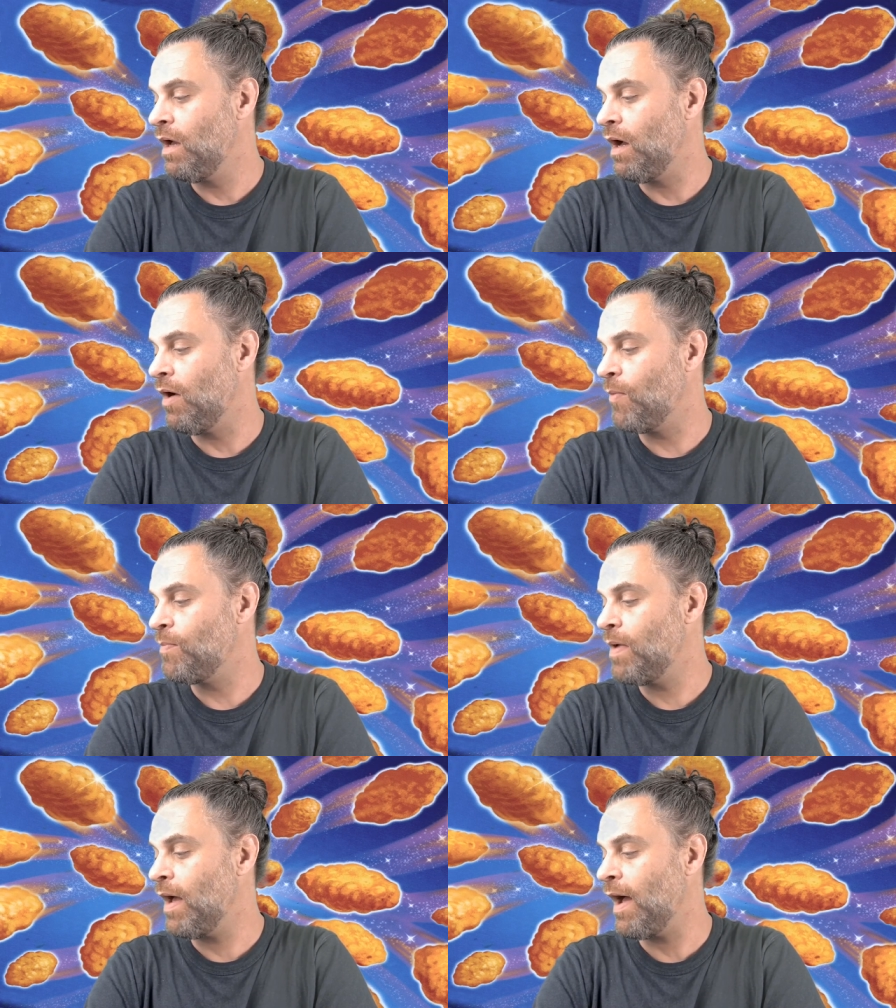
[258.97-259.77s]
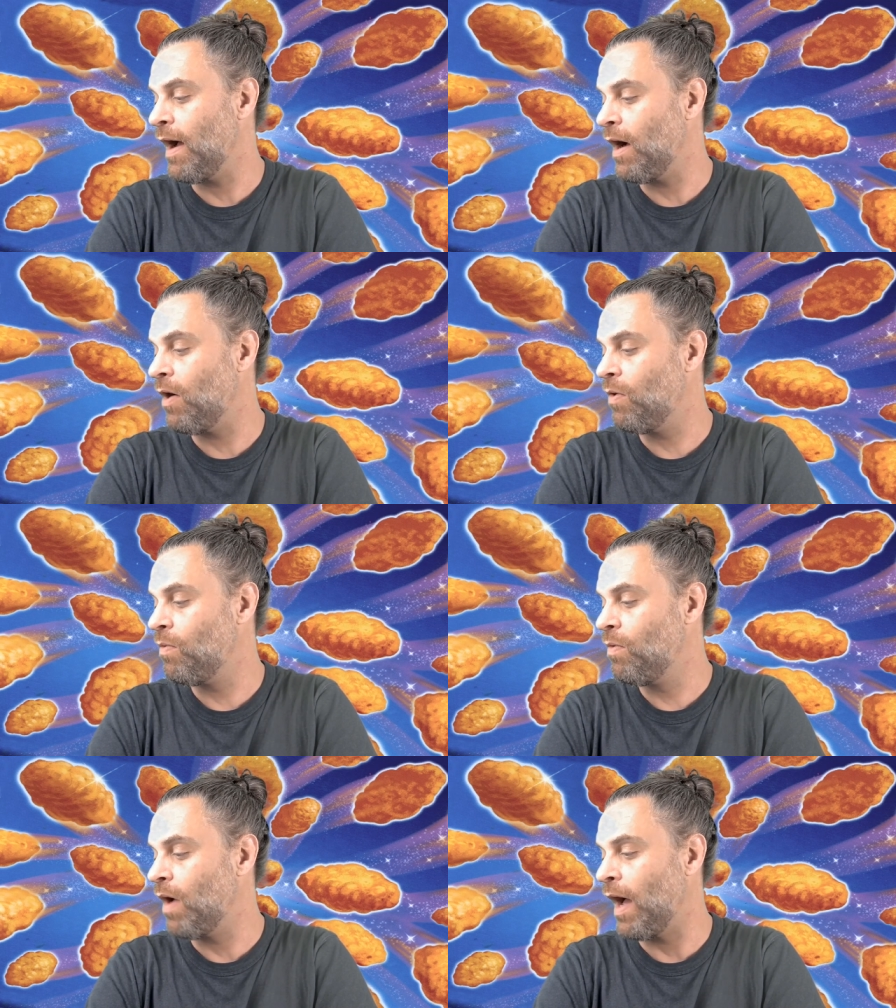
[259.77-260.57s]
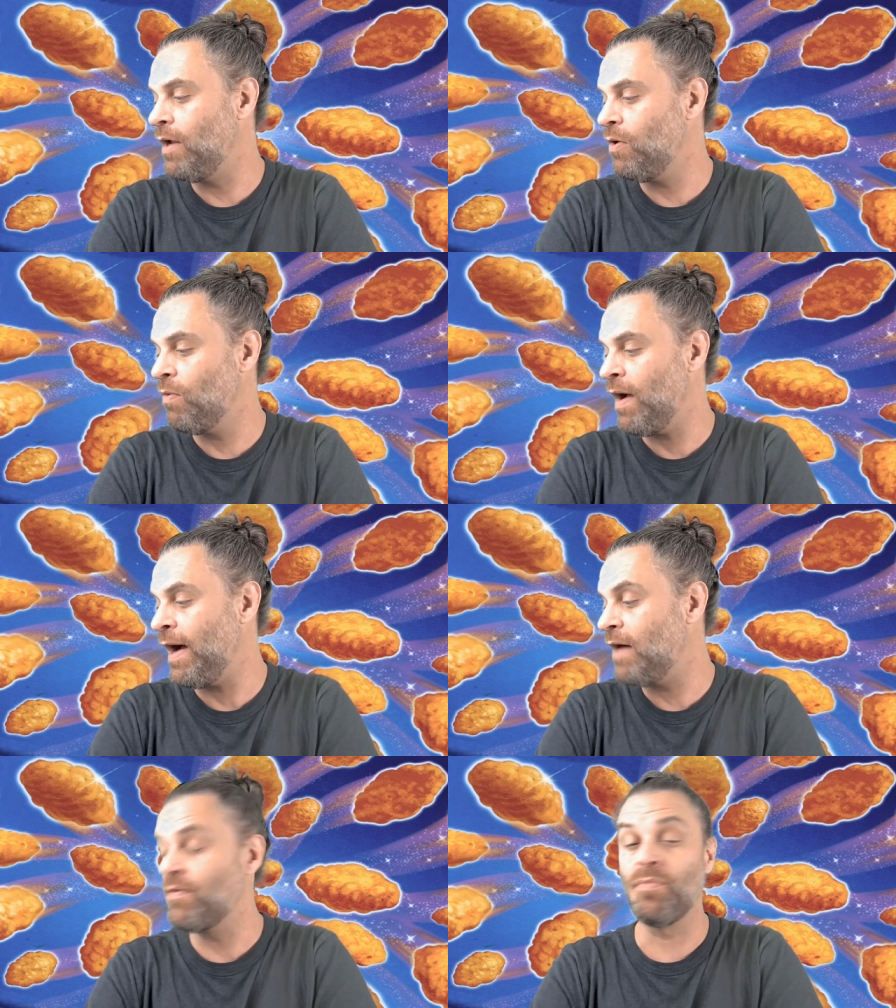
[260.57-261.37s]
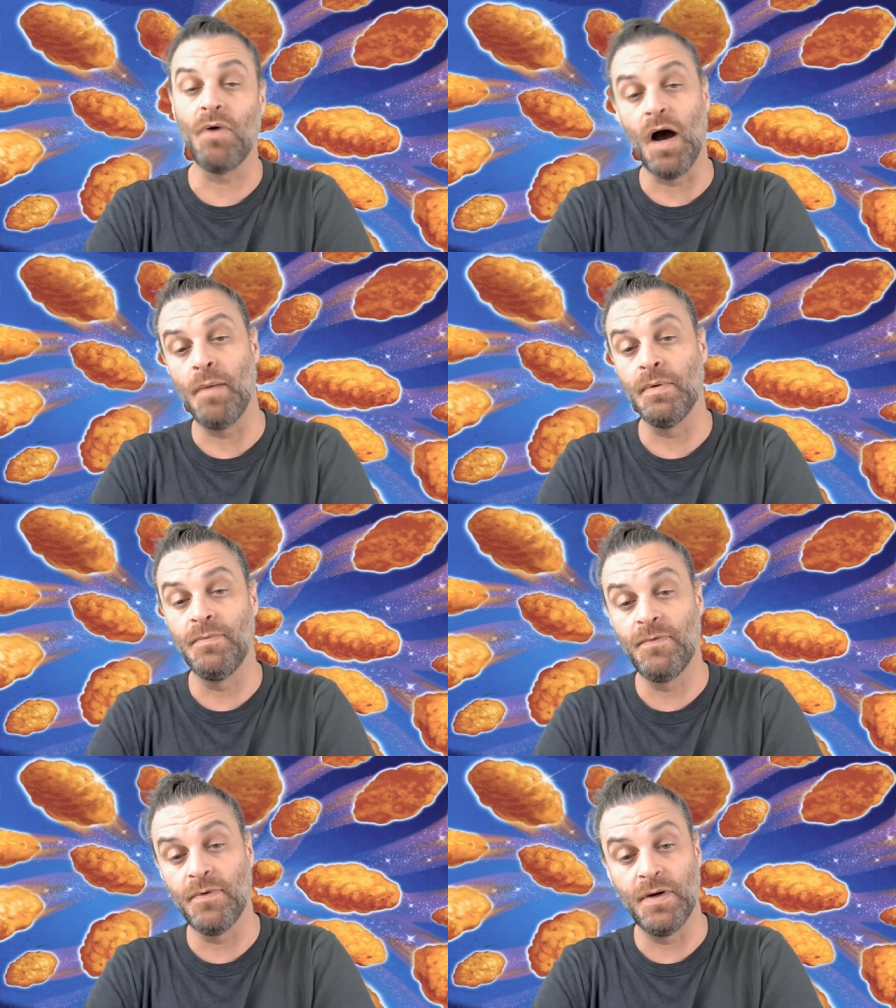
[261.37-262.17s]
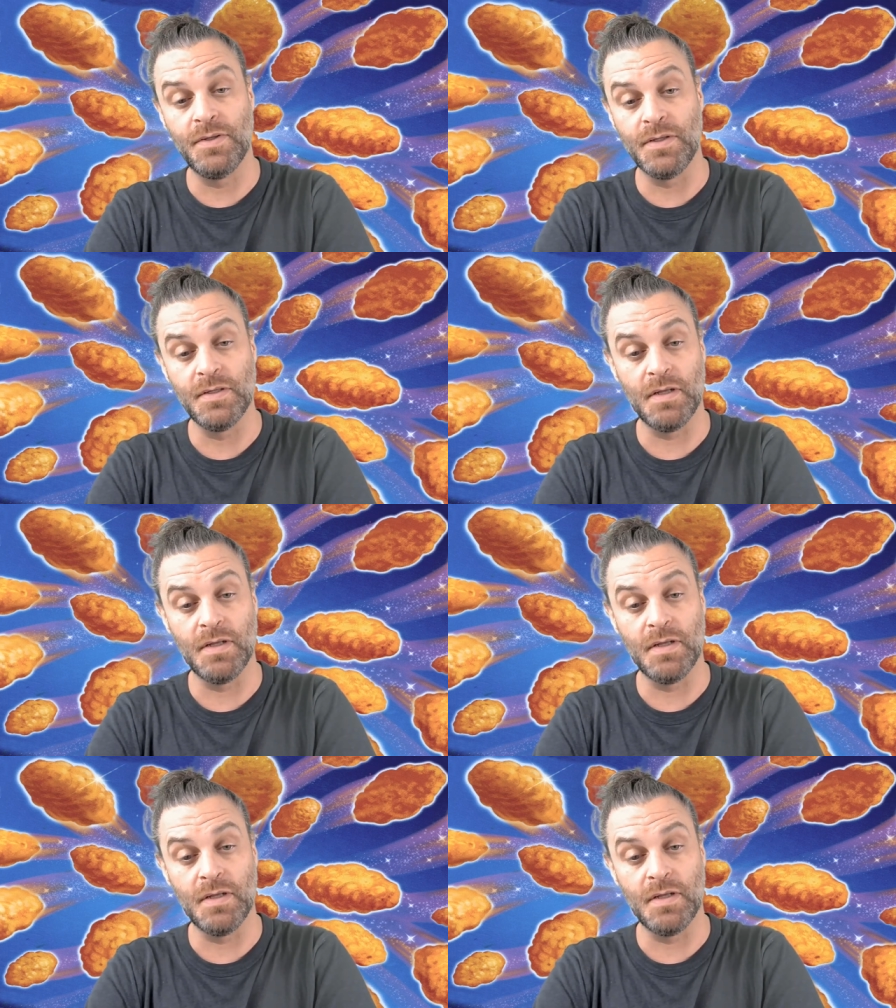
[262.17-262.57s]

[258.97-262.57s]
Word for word: um, how I don't have a problem, for instance,